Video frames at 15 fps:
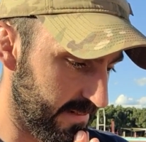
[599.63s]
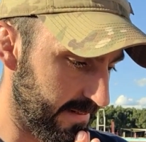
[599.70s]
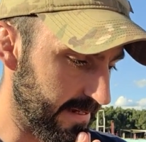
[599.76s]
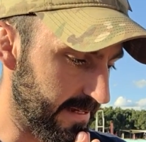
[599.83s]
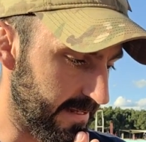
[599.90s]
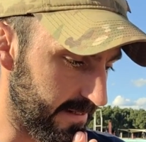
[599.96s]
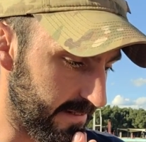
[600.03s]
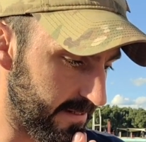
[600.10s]

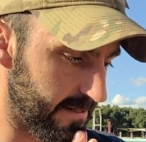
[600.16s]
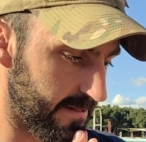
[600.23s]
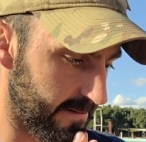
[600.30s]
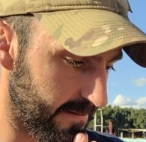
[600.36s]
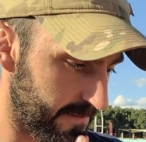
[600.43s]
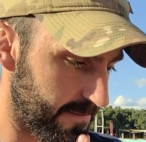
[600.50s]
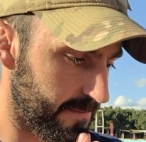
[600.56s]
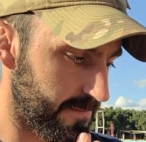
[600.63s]
and
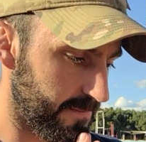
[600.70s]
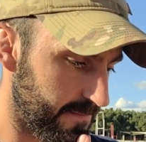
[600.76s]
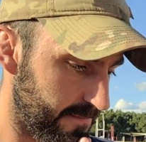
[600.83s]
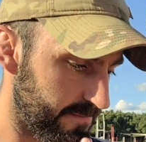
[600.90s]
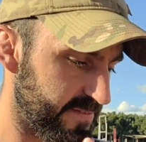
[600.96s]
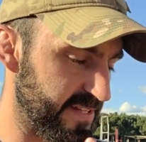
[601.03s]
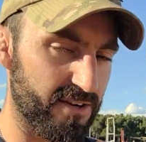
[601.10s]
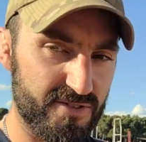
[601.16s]

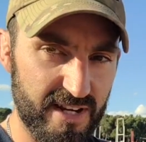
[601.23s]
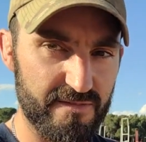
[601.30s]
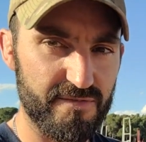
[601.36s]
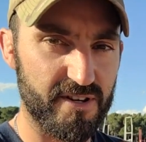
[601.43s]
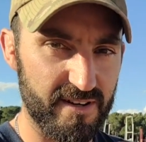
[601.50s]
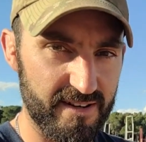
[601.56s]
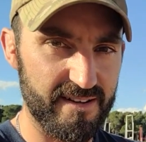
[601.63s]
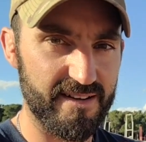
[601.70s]
tell yourself you're
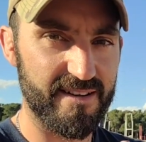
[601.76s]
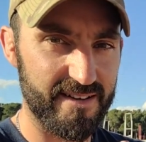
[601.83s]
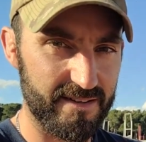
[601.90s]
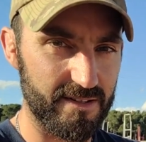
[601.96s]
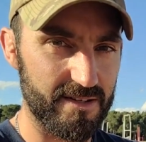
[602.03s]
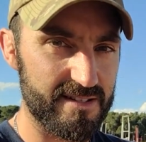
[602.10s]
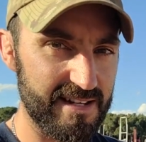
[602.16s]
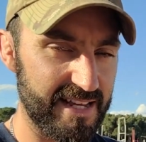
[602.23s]
gonna
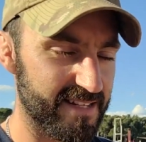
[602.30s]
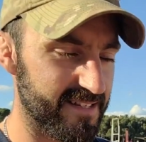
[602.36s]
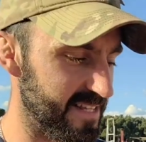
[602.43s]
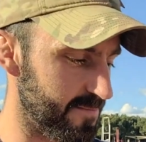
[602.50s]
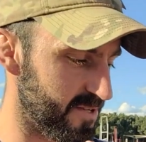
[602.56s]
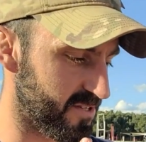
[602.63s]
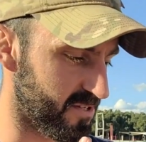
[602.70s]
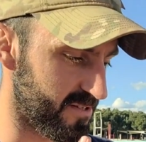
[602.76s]
slay the
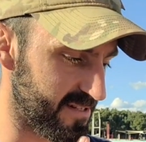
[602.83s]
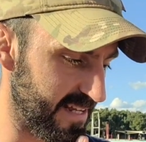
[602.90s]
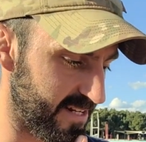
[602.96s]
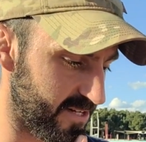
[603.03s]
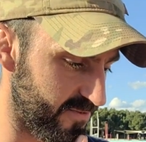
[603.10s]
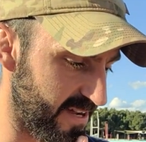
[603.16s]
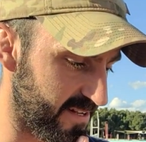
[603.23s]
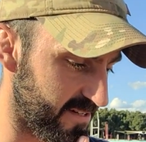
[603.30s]
demon, you're gonna slay
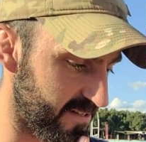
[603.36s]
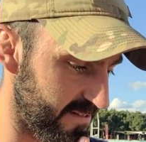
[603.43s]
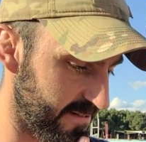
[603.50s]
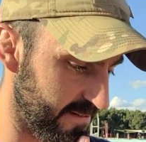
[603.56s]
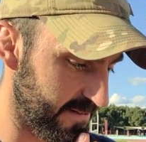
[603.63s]
the dragon,